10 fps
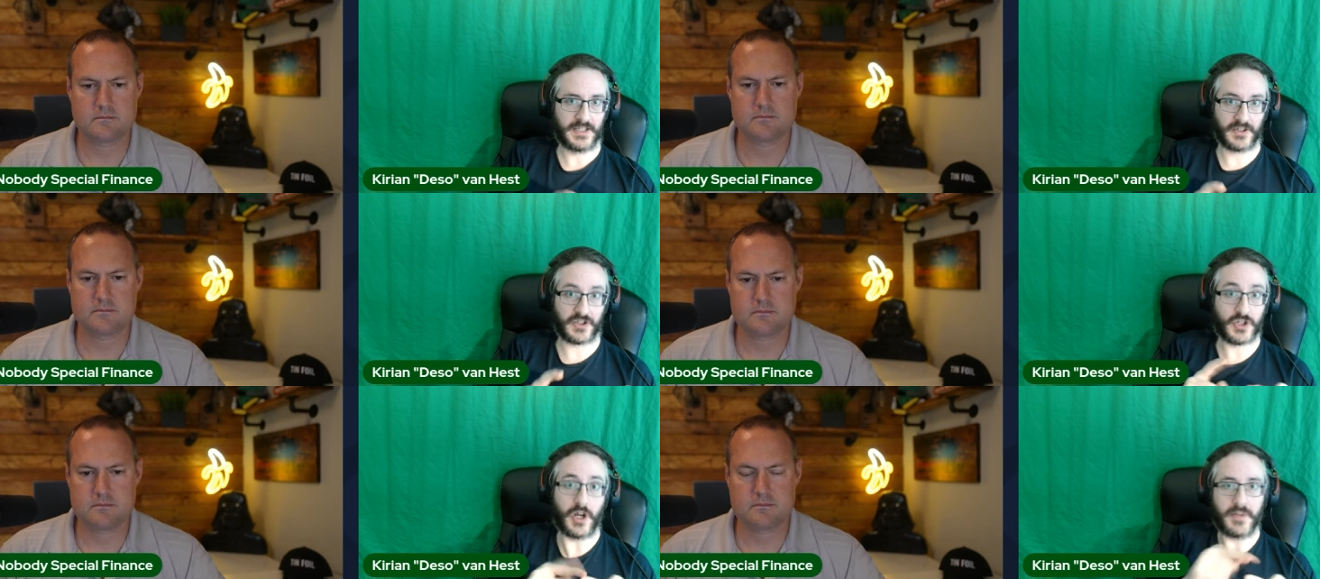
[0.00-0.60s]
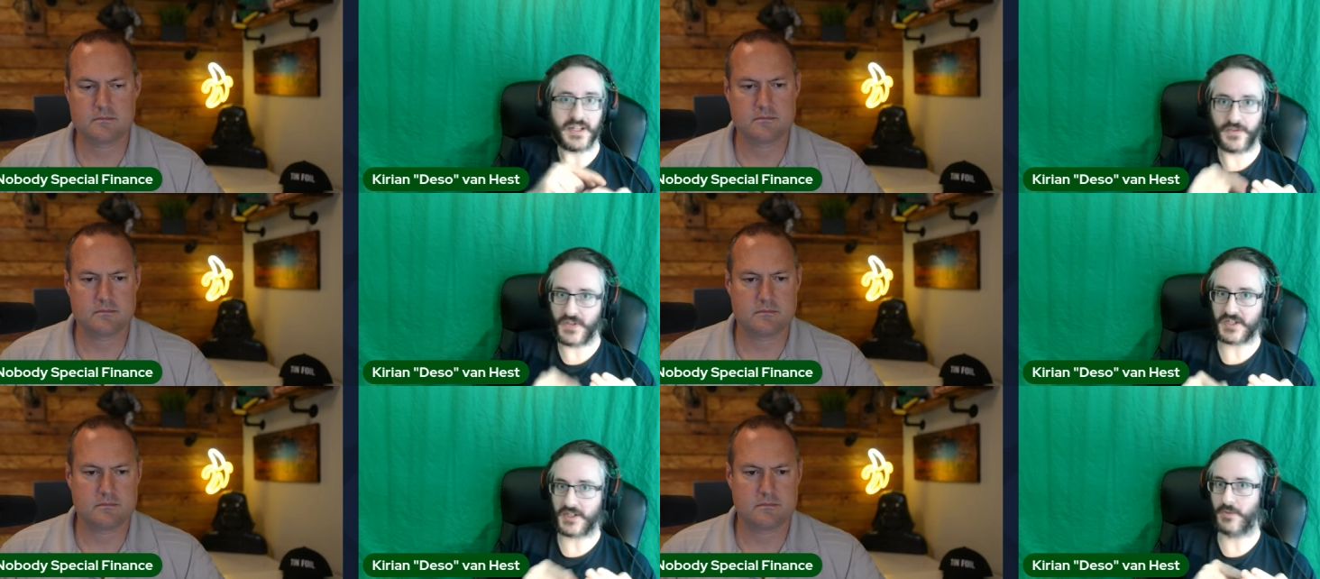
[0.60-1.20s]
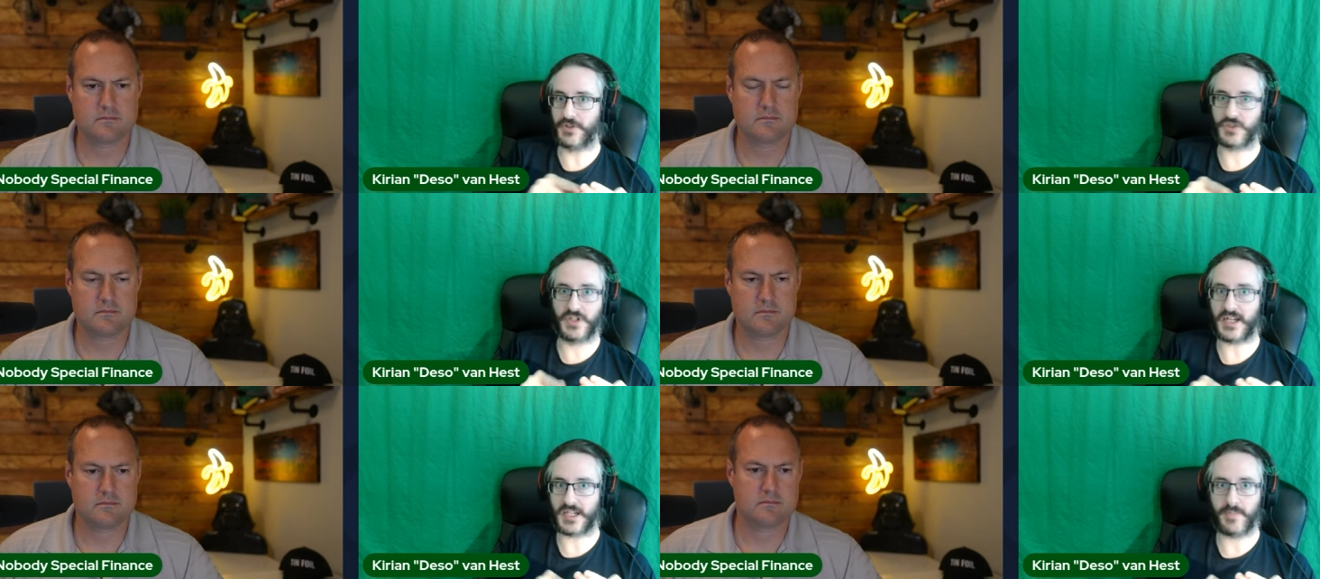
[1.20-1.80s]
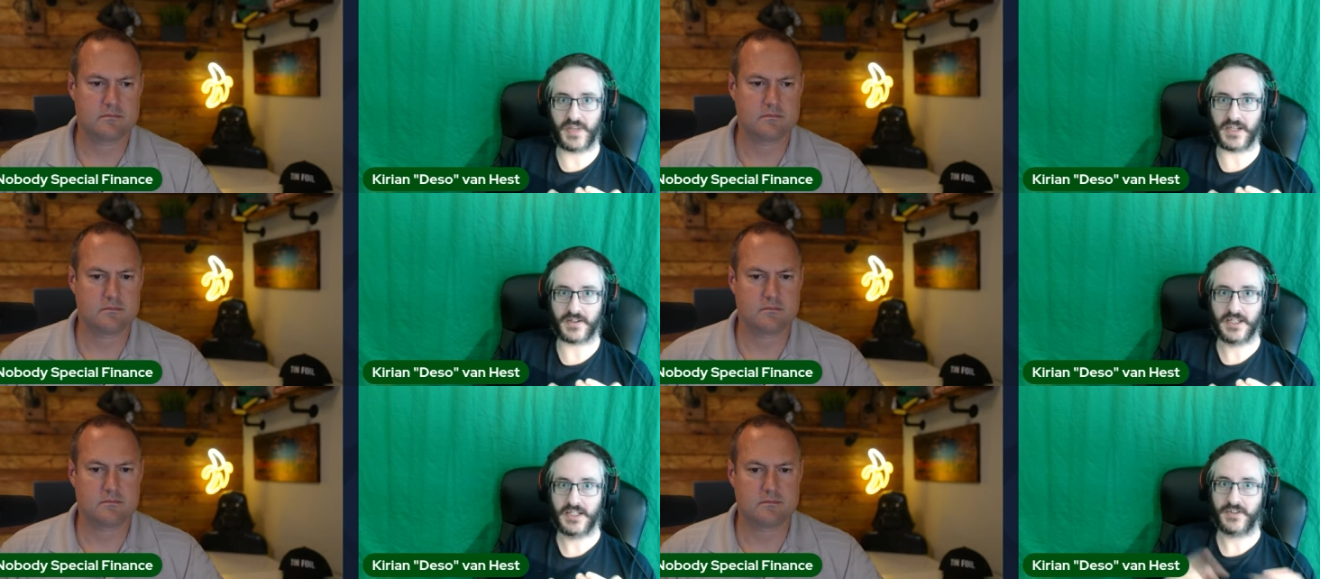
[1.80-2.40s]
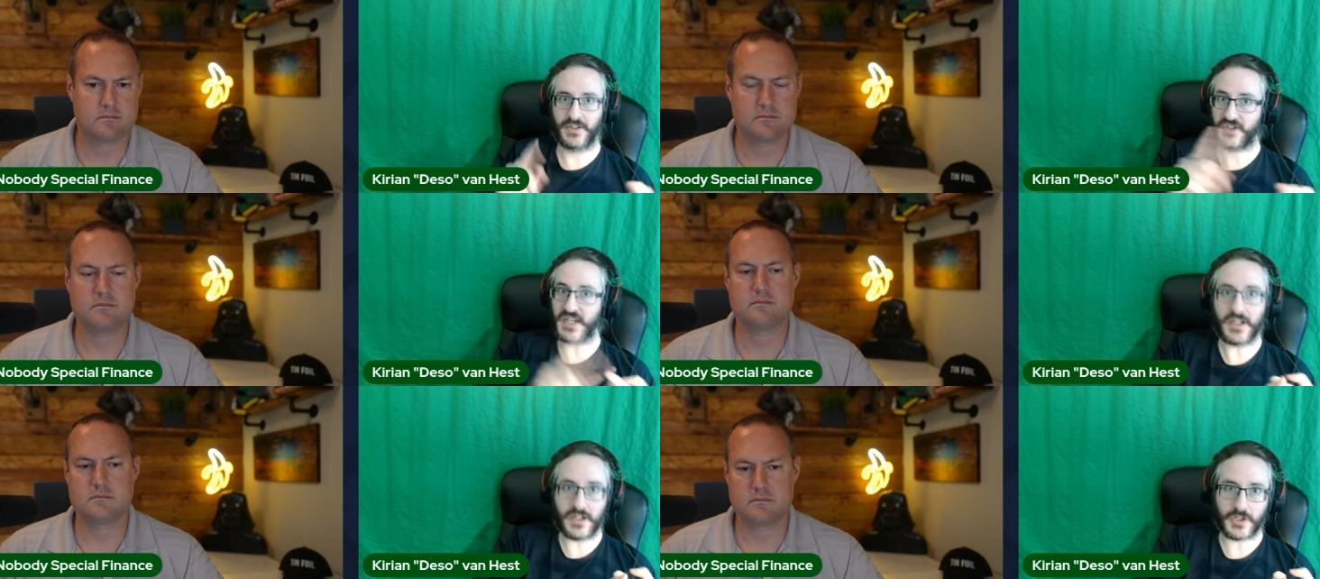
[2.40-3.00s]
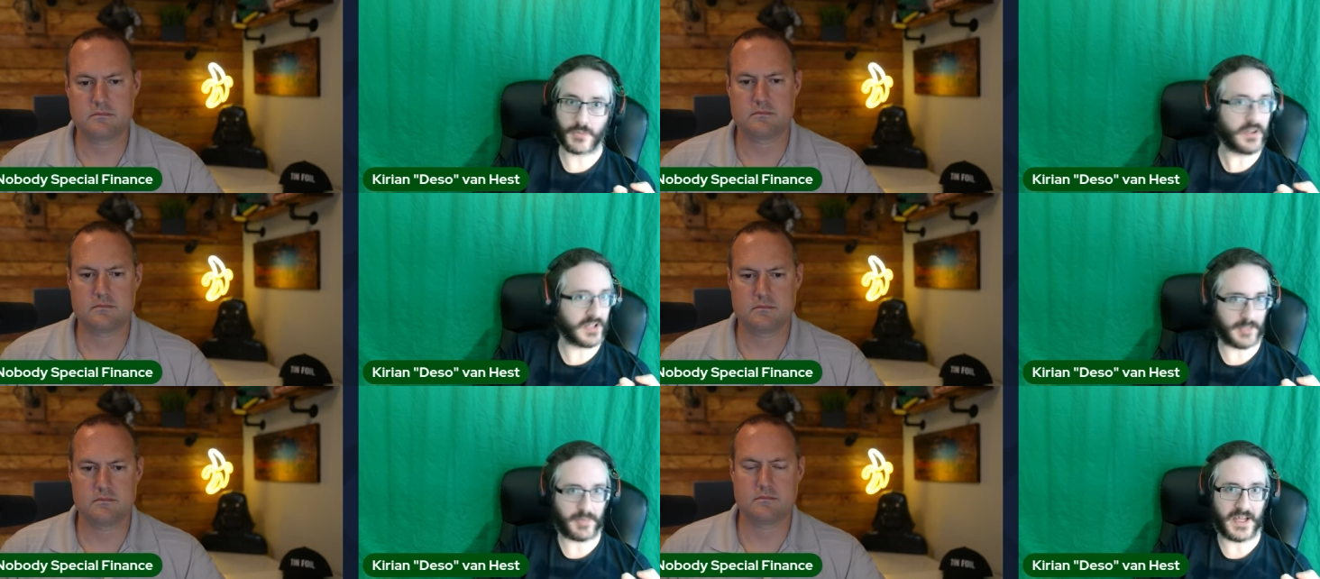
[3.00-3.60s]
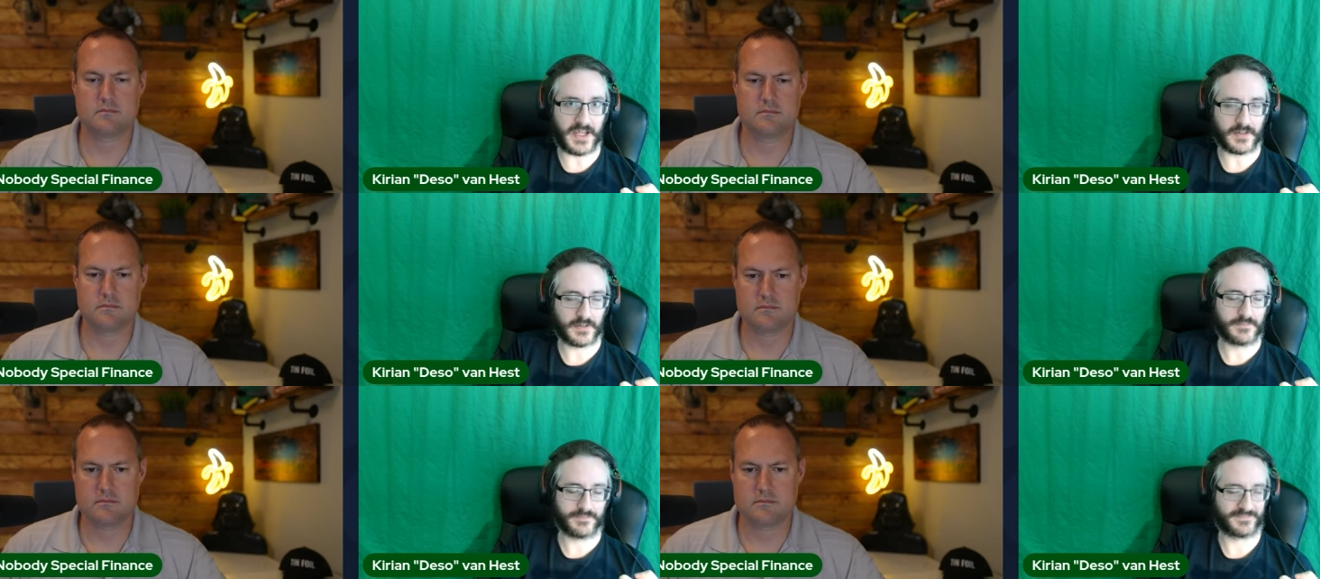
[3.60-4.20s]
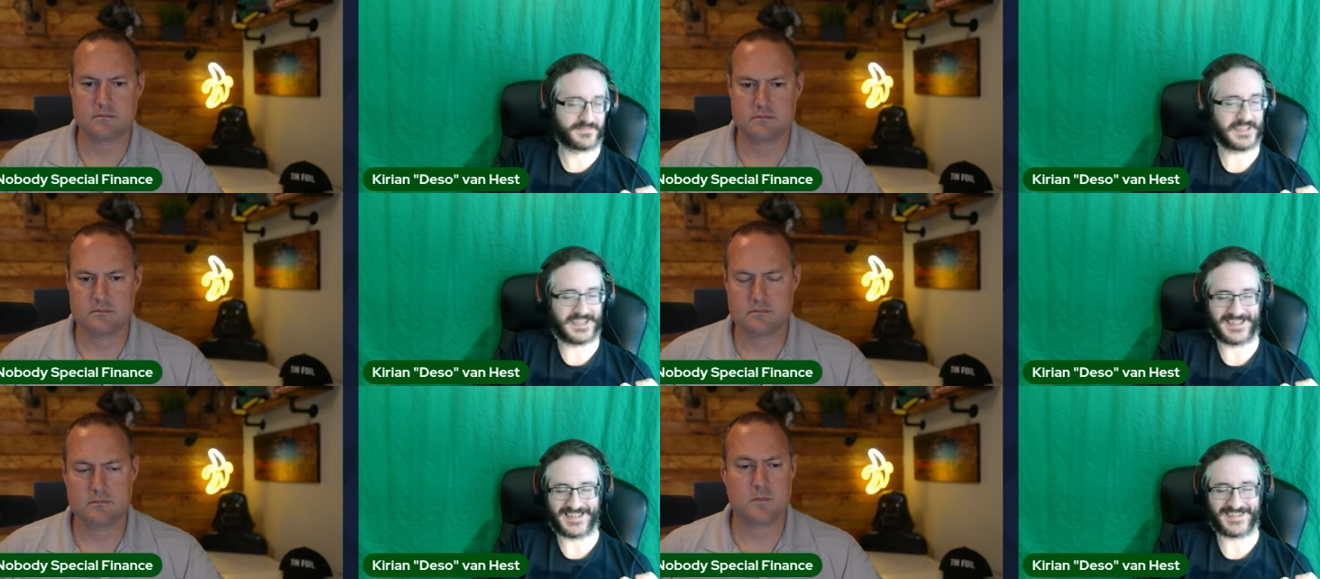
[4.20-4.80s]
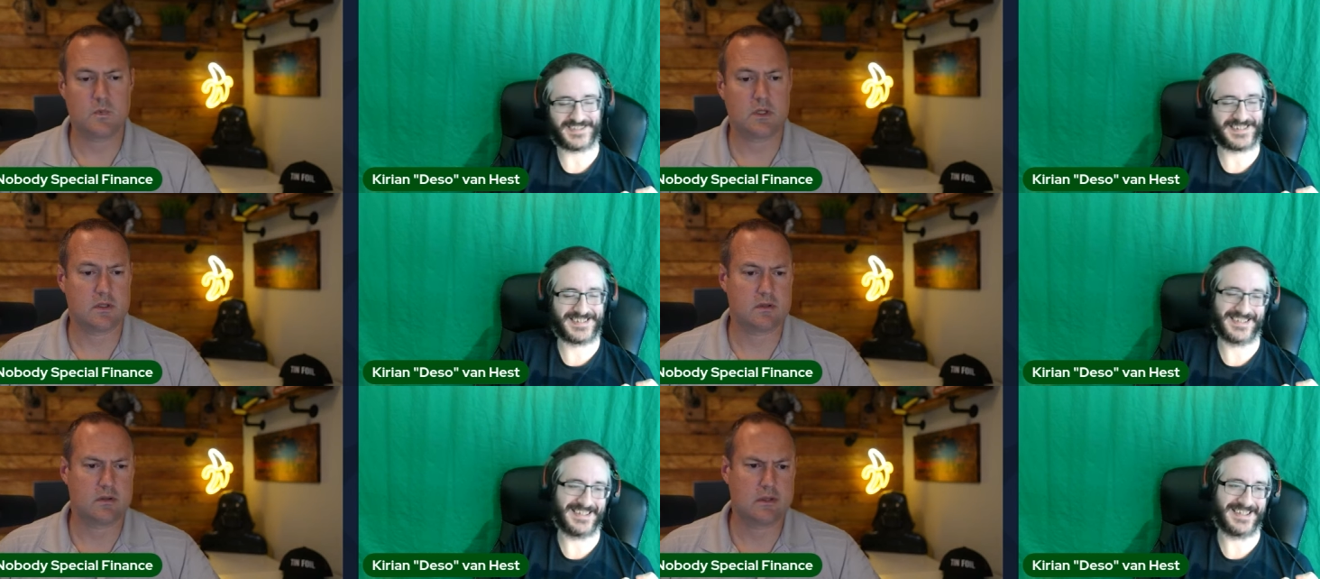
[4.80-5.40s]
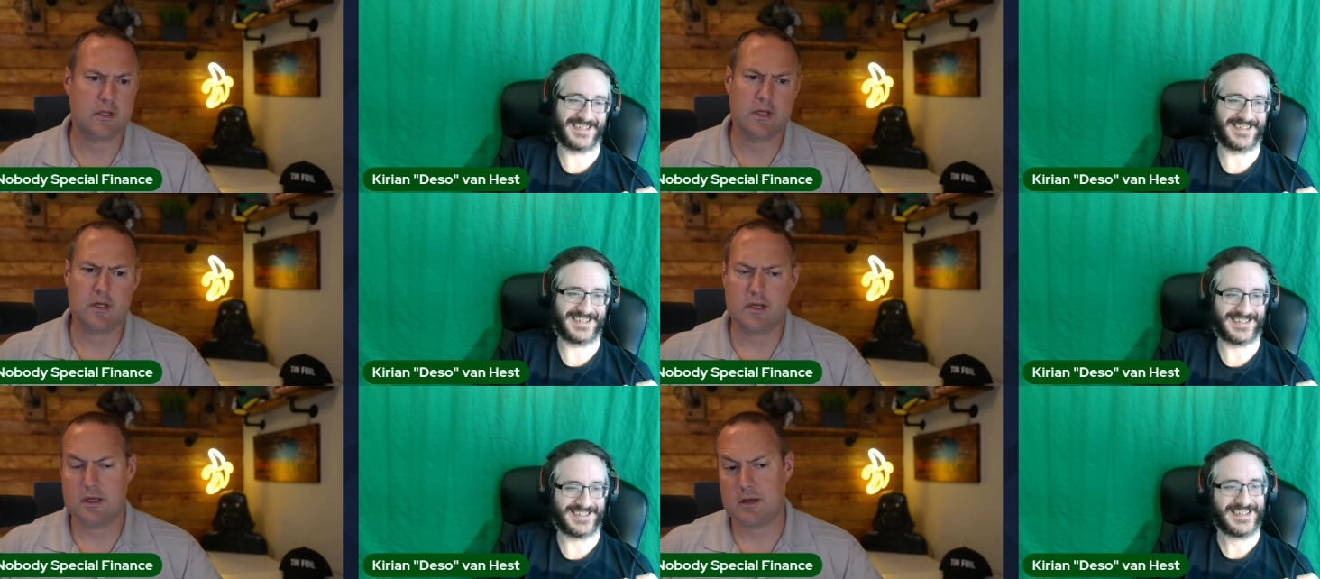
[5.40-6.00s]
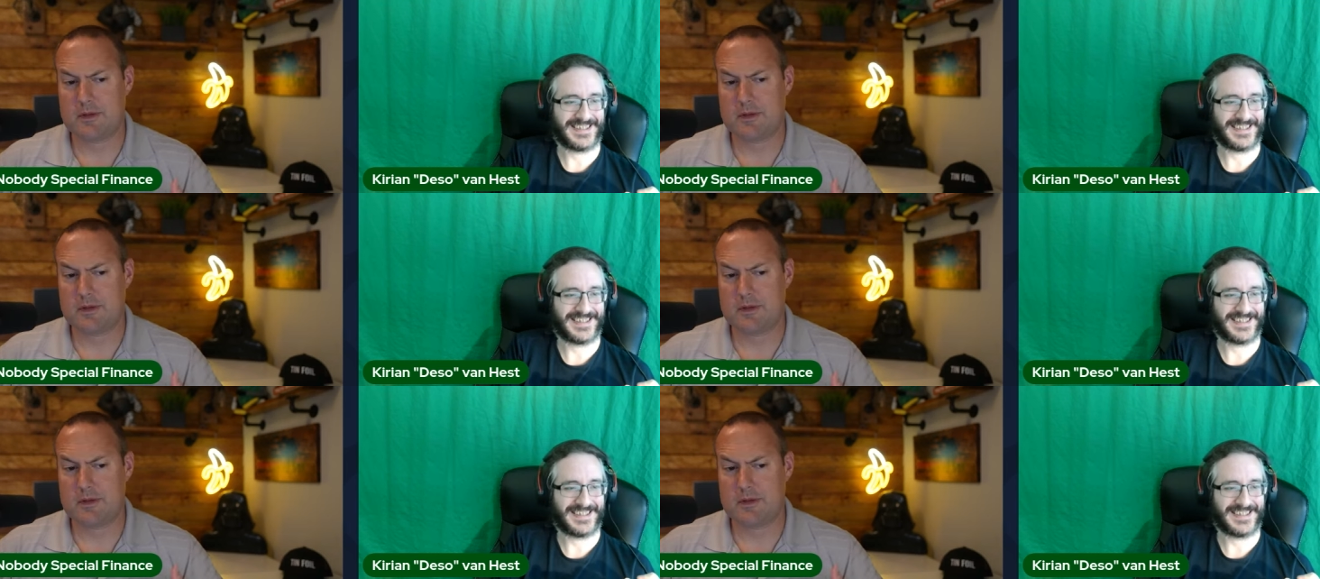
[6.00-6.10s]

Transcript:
Speaker 1: There's so many things that will just not get paid. The senators will get paid because of. I mean,